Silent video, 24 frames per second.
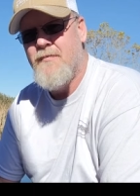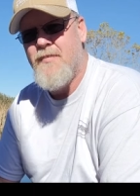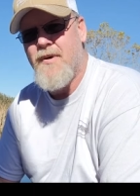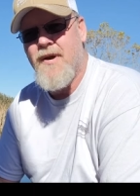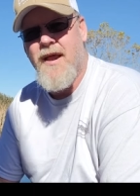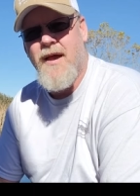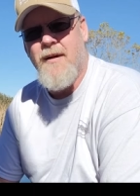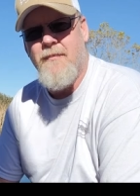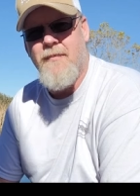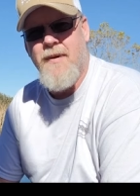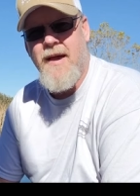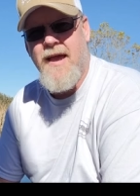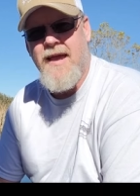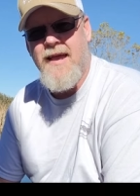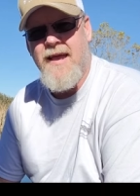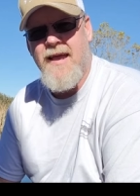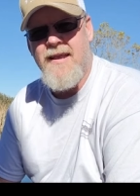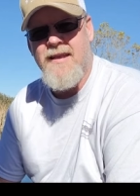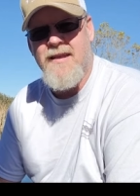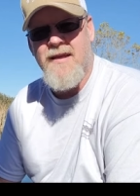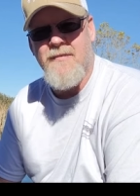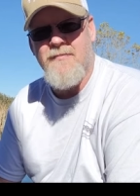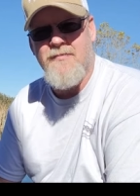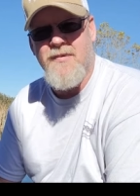but I may
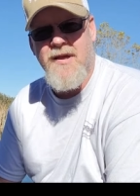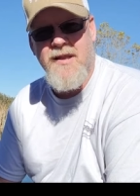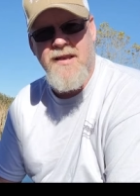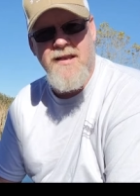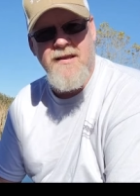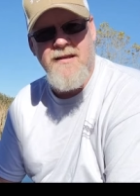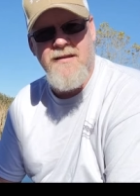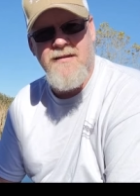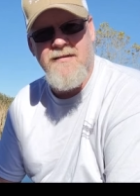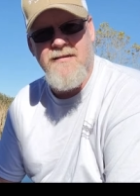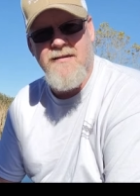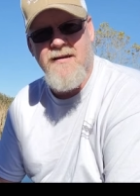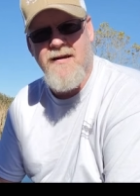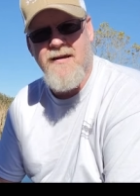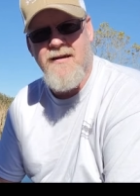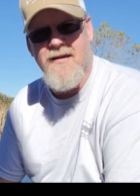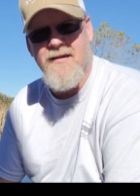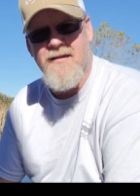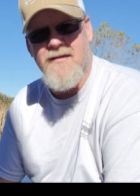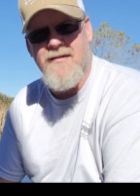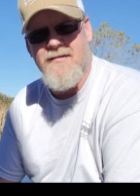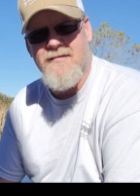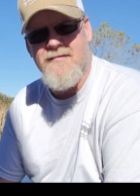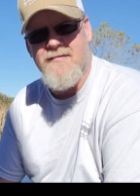end up getting
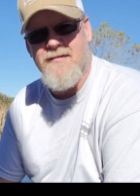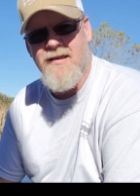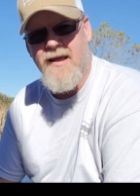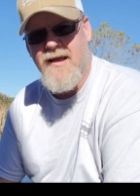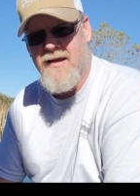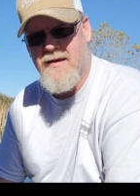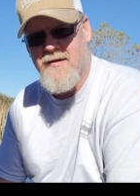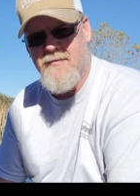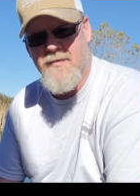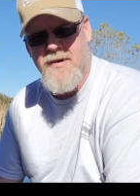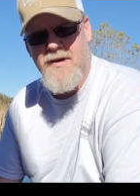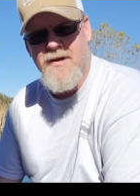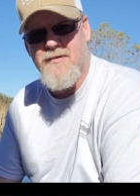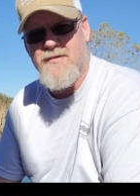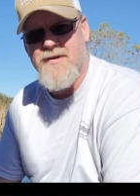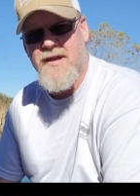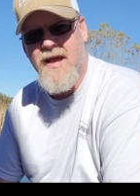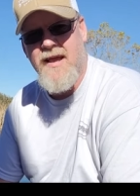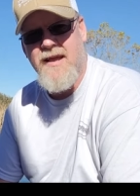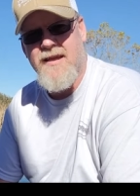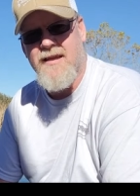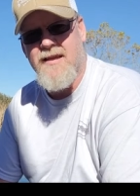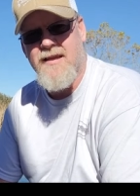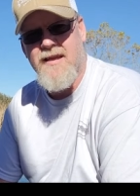uh, like a minnow
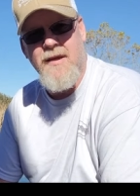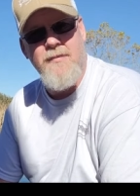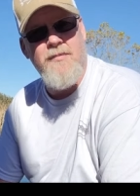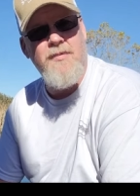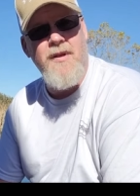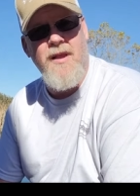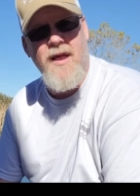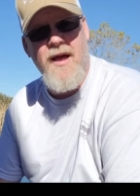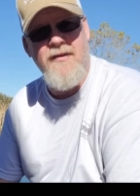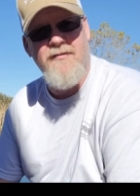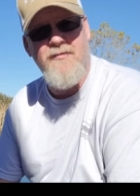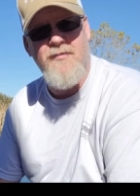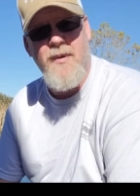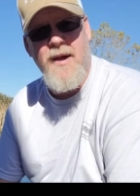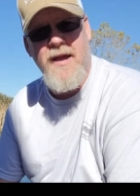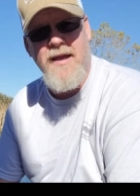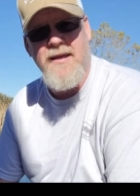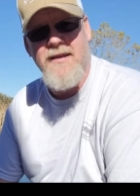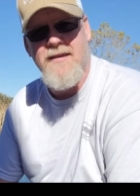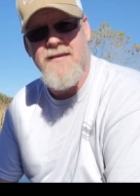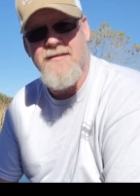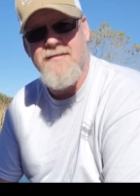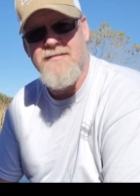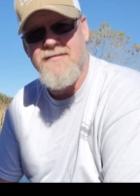tank and keeping live
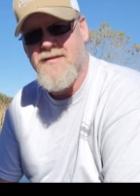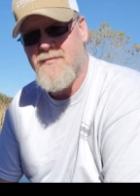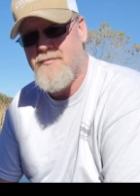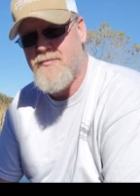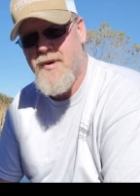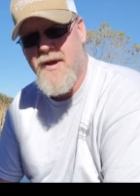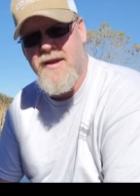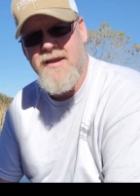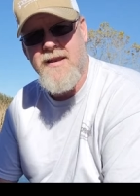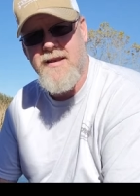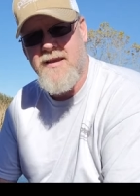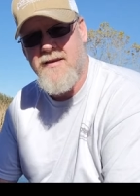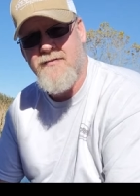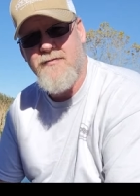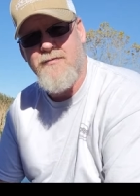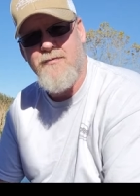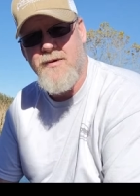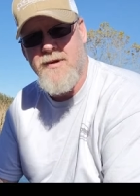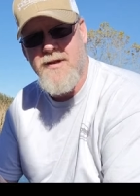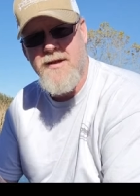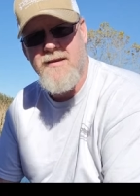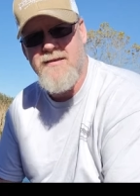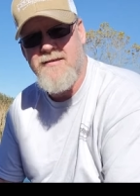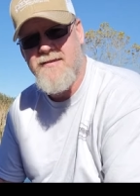bait, depending if
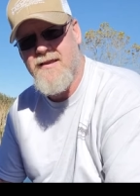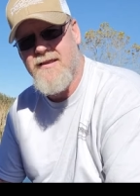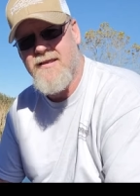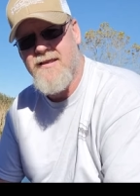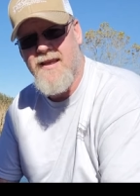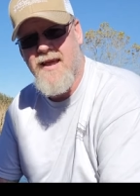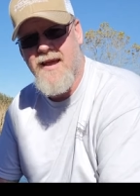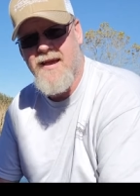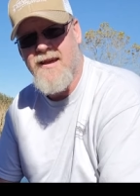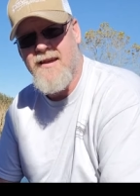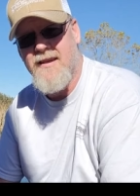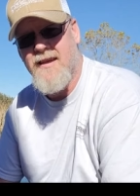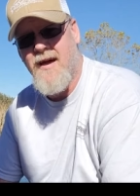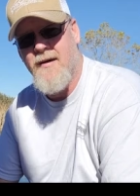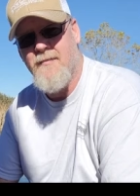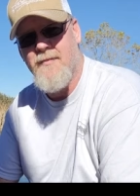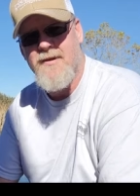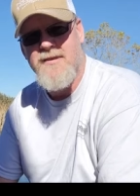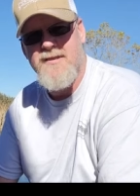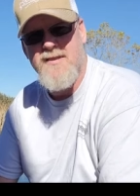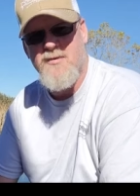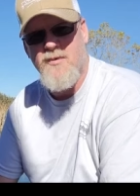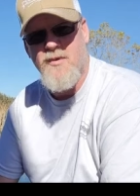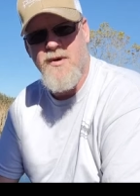we can get the
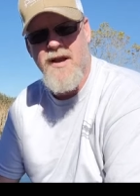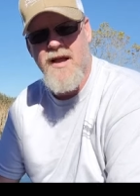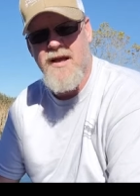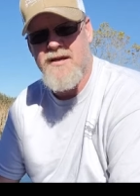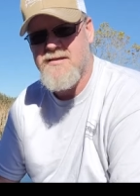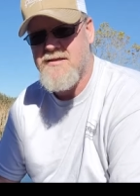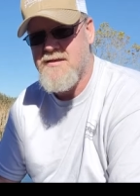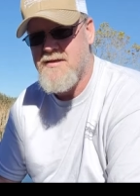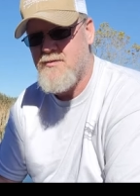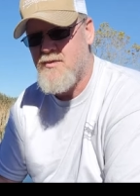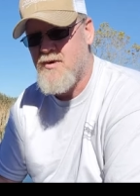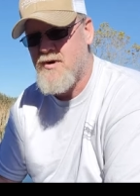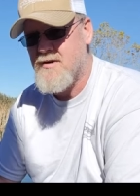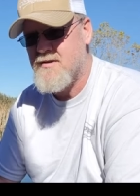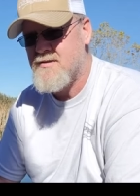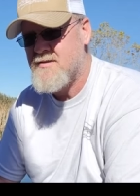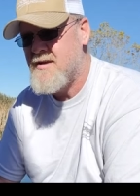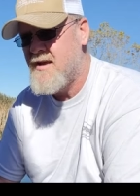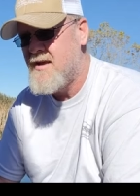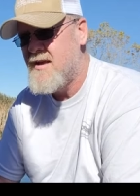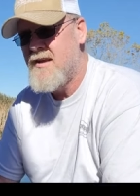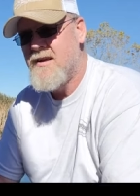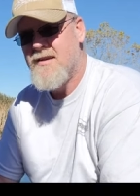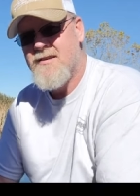economics to where it actually works.
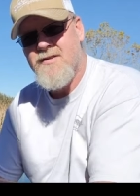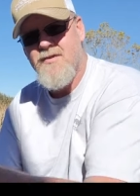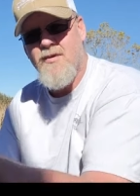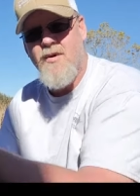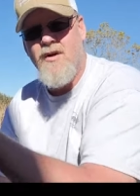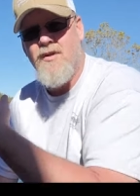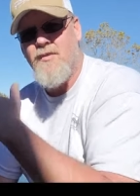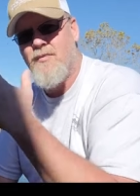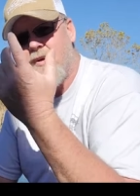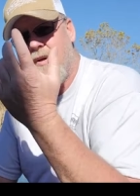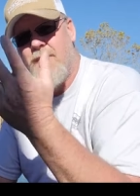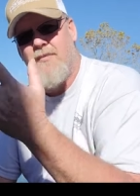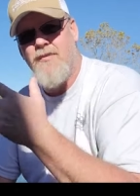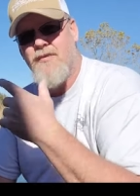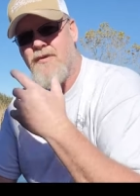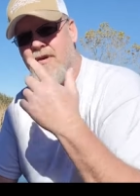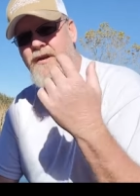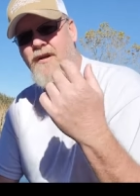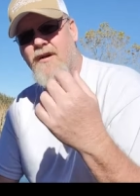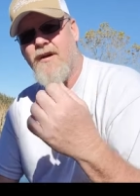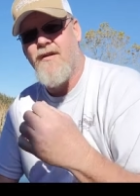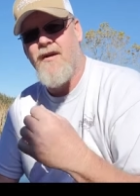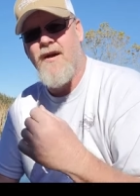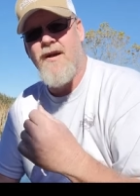So all the people
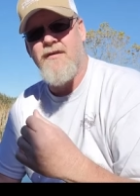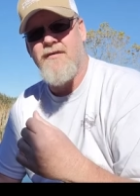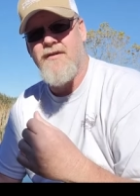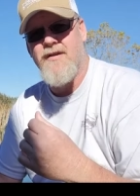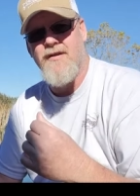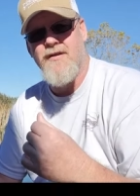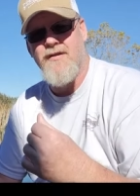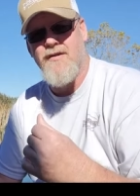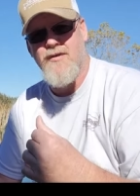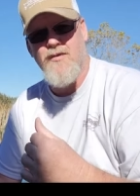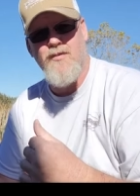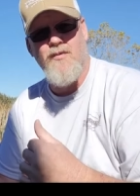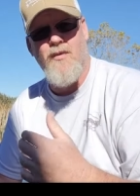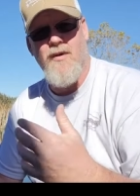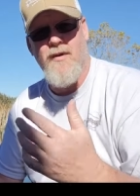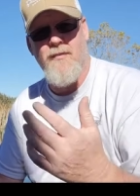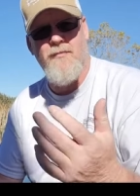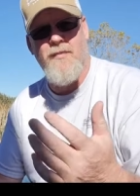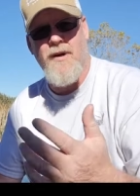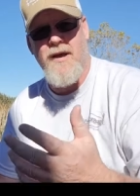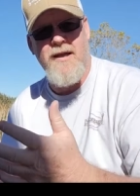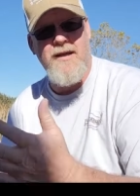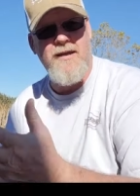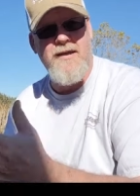that are around here who
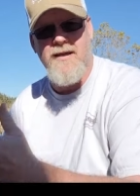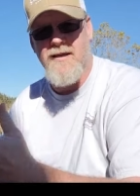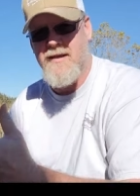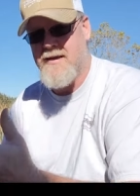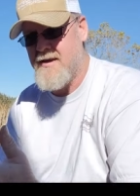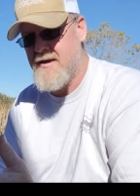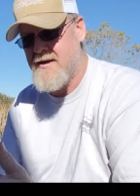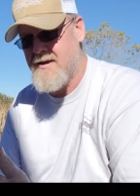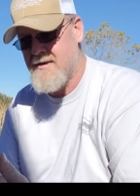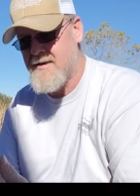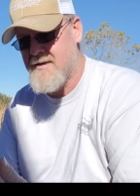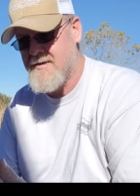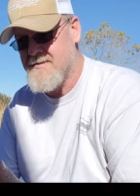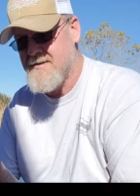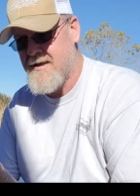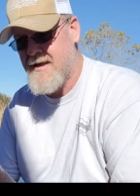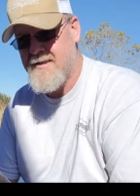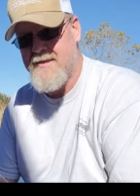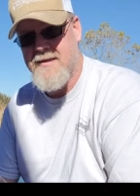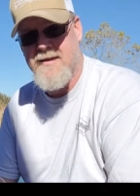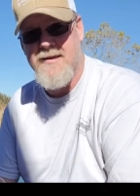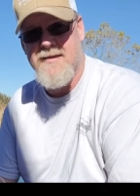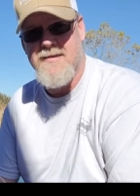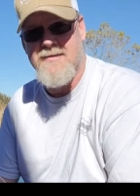want bait can get it because I
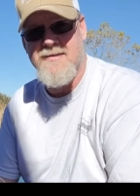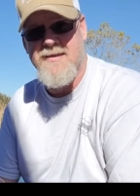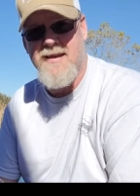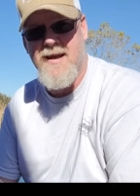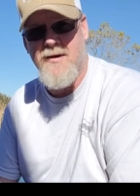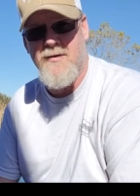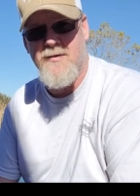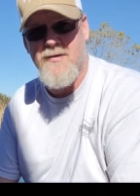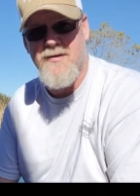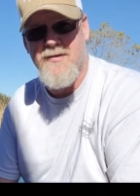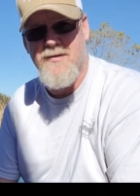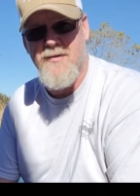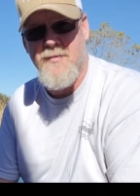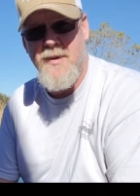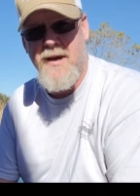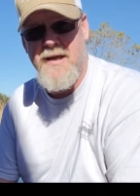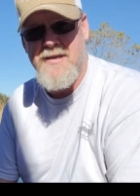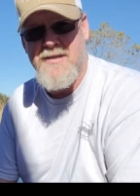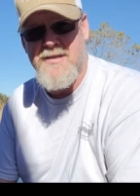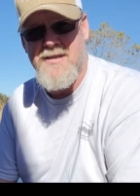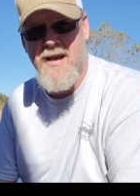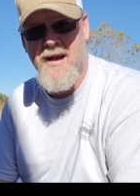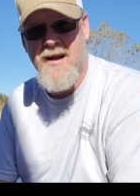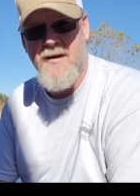think it's an hour to a
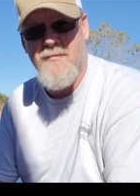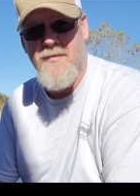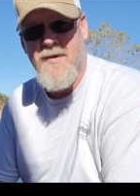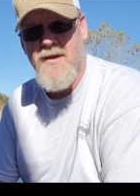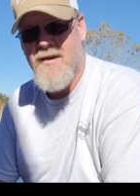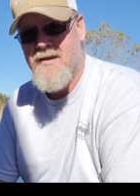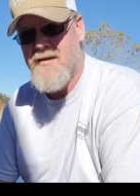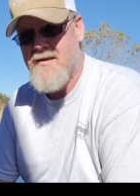bait shop,